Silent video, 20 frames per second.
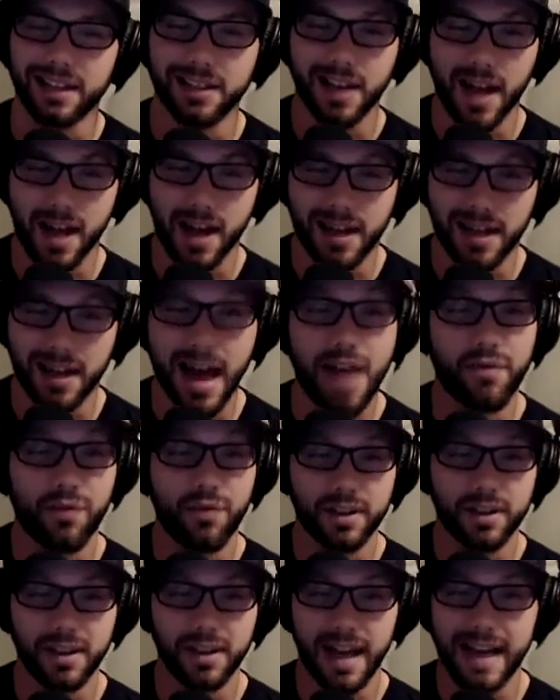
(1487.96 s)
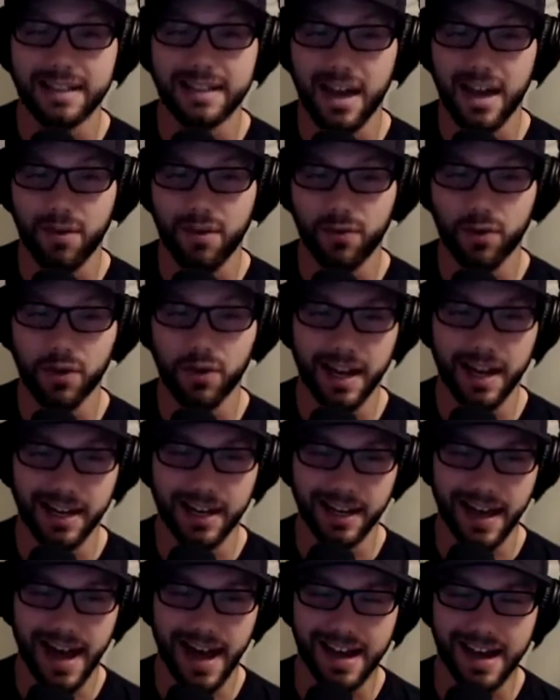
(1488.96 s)
glass half full kind of
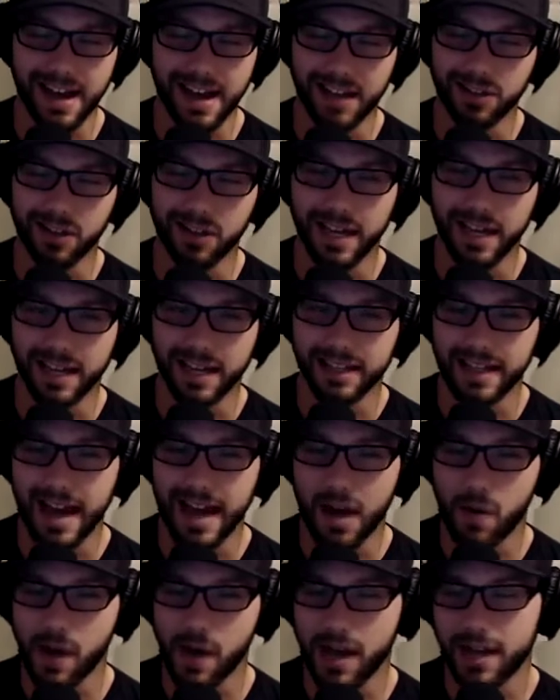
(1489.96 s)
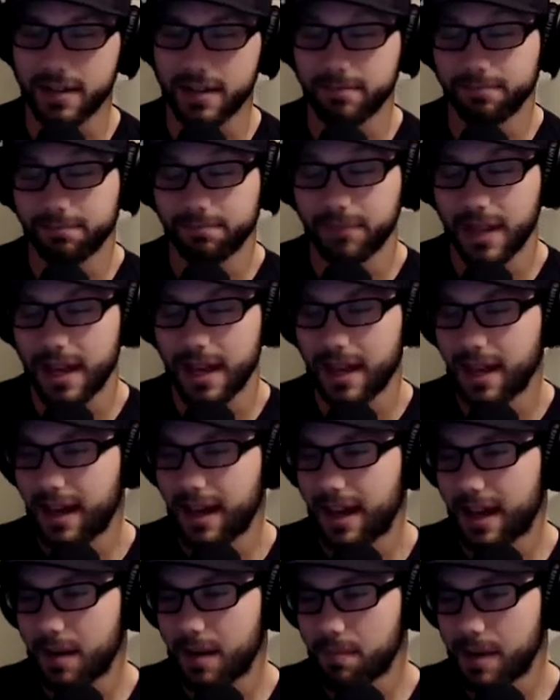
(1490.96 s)
guy, and I look at it that way, and
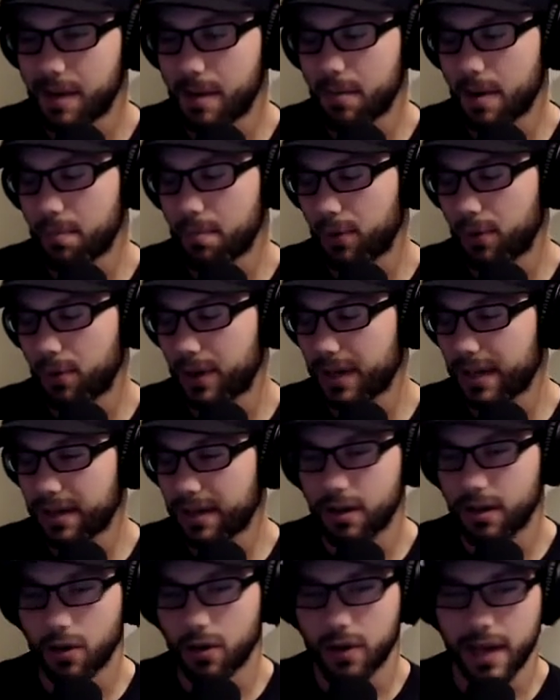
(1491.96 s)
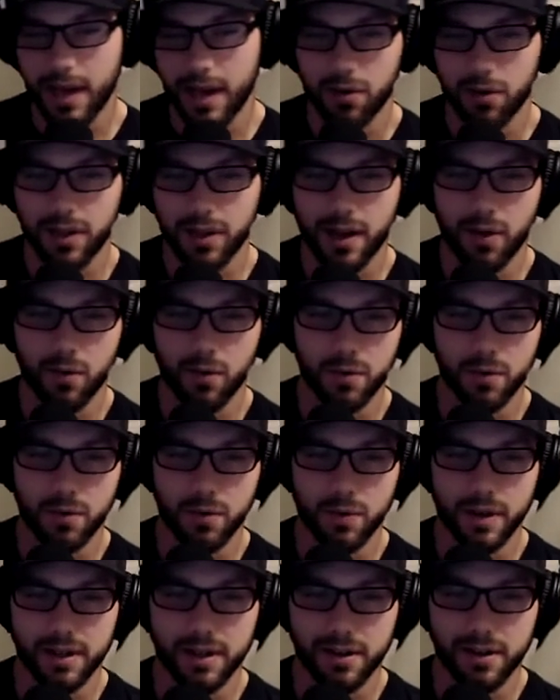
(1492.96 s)
I'm pretty okay with how
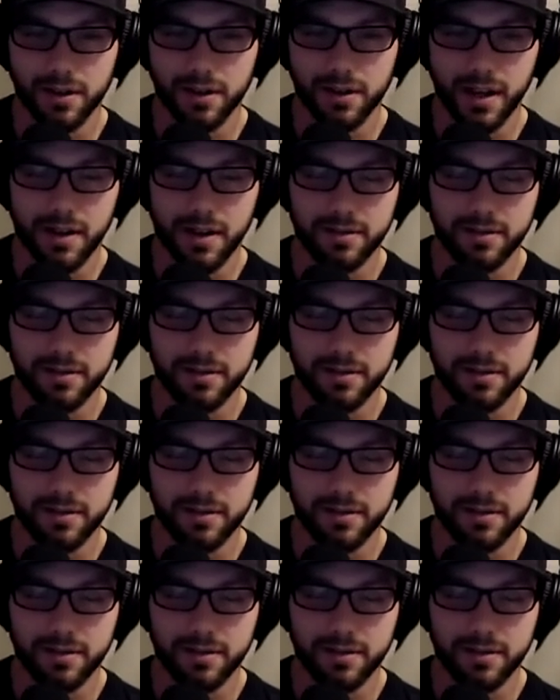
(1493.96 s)
it turned out.